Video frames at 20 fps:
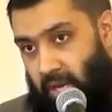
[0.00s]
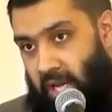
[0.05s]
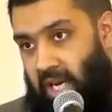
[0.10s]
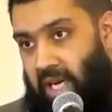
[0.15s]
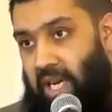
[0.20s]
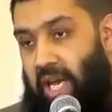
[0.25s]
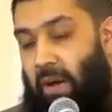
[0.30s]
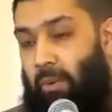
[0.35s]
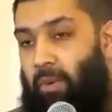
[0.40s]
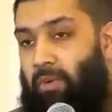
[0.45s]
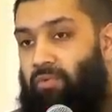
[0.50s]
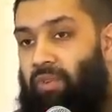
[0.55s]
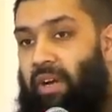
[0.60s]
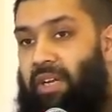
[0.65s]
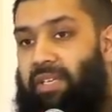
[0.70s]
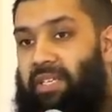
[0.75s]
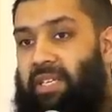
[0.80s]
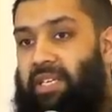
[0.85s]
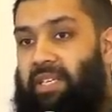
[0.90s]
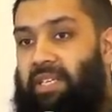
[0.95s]
Allah will
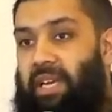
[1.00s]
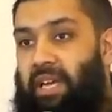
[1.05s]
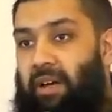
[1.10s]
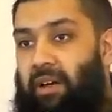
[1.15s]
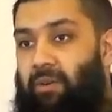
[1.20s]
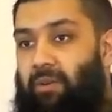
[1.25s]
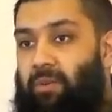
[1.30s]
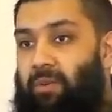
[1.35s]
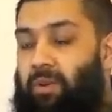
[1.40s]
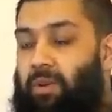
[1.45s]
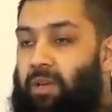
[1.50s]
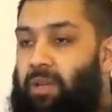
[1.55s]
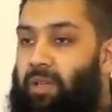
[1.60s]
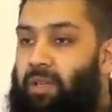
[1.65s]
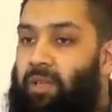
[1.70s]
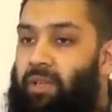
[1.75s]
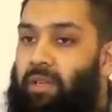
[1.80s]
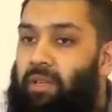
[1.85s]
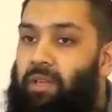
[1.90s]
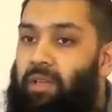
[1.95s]
write it down
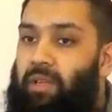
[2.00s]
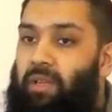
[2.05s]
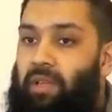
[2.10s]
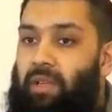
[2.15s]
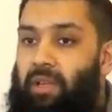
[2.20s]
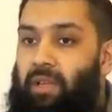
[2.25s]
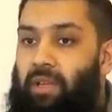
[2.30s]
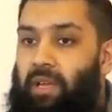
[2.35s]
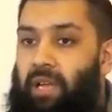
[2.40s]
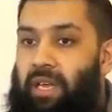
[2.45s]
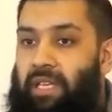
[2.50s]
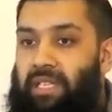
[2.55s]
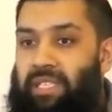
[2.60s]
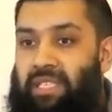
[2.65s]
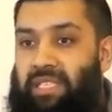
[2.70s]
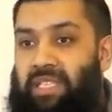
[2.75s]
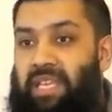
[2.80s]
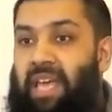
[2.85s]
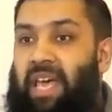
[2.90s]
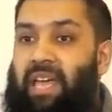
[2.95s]

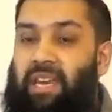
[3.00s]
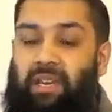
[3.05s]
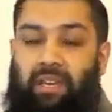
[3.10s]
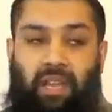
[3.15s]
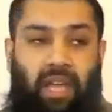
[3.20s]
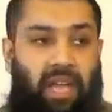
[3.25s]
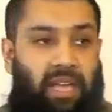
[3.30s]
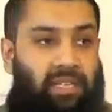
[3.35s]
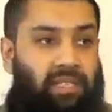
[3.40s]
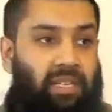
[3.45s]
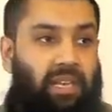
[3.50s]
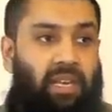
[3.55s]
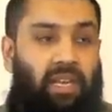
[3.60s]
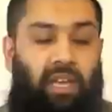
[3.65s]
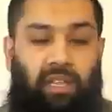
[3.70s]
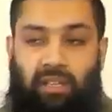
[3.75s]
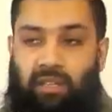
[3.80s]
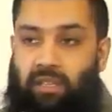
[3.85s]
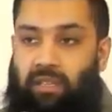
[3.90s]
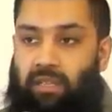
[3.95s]
as 10
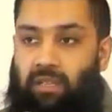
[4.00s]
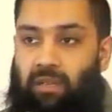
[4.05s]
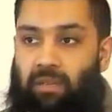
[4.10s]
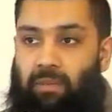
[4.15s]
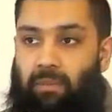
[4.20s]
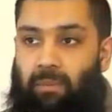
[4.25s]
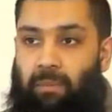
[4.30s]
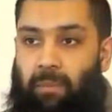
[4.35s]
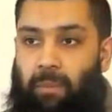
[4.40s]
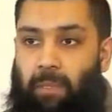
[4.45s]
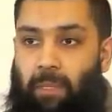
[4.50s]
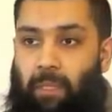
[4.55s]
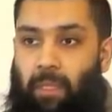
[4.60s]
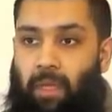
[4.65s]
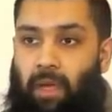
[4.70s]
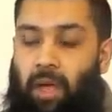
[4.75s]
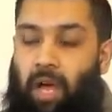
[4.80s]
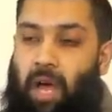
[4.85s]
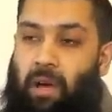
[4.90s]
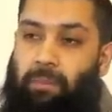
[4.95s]
hasanat
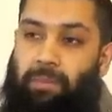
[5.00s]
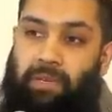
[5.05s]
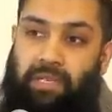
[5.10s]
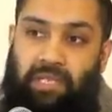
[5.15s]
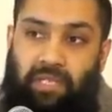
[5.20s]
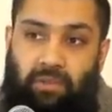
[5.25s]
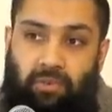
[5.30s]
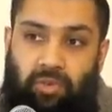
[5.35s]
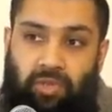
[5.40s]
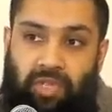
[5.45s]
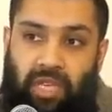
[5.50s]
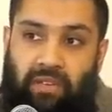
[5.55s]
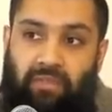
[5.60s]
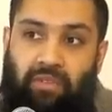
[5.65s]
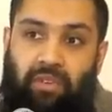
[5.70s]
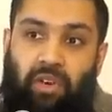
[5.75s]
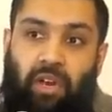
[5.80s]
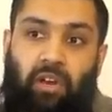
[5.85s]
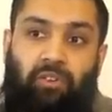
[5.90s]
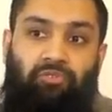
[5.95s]
up until
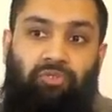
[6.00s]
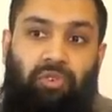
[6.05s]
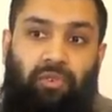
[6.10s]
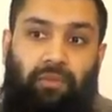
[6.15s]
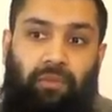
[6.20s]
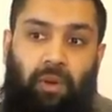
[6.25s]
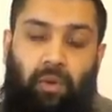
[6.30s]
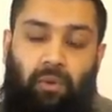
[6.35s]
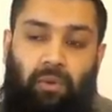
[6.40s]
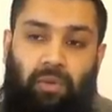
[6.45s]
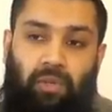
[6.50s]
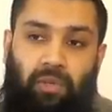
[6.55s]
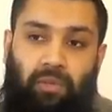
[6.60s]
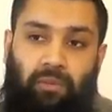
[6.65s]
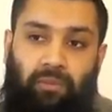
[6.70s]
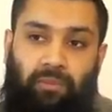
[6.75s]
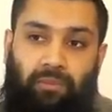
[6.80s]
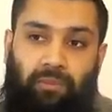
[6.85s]
700 fold.